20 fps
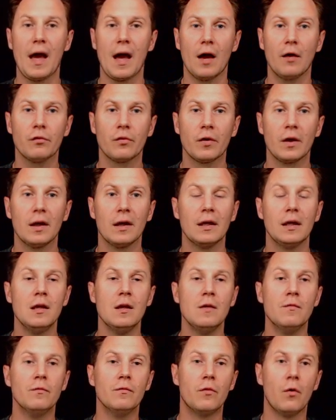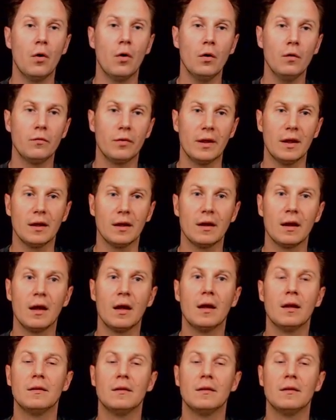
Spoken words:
f involving